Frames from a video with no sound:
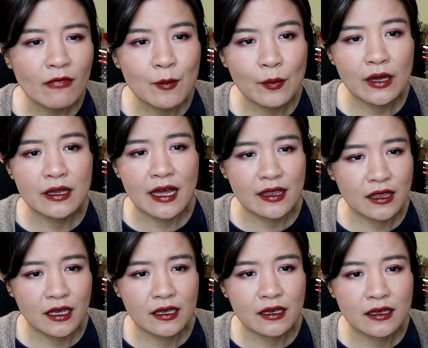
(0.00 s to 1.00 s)
but I
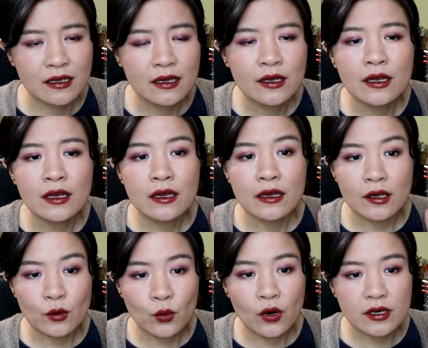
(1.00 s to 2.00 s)
think
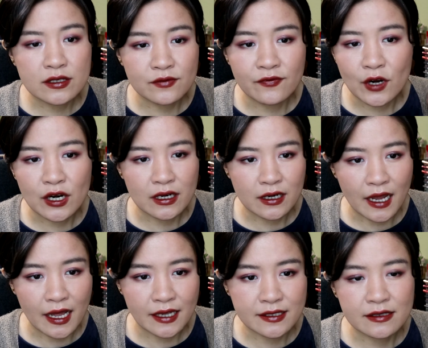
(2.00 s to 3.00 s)
it works very
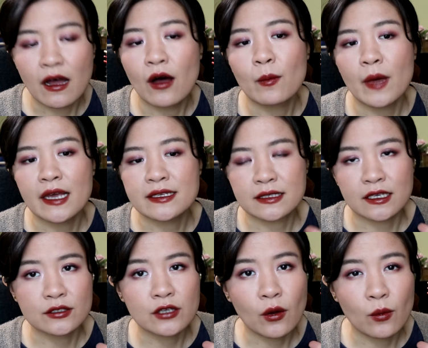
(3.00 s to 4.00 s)
nice on my
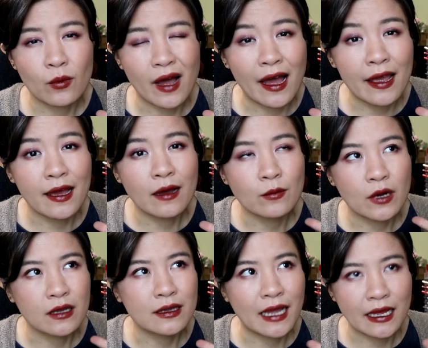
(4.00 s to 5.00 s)
skin tone. I am
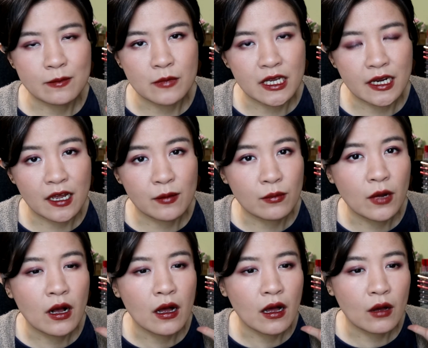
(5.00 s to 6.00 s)
a light medium
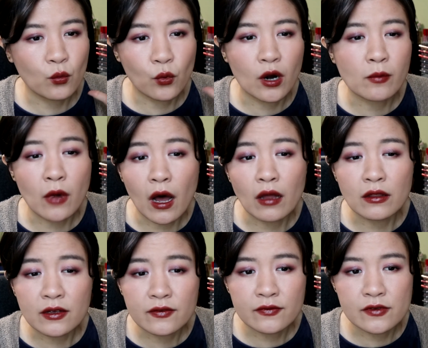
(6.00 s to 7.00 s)
warm
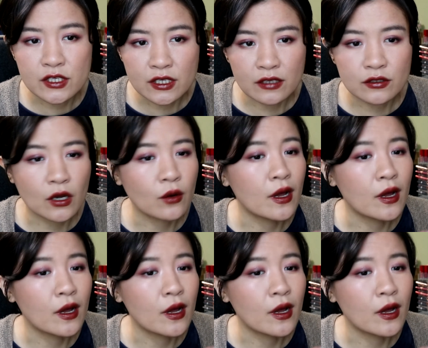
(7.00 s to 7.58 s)
olive skin tone,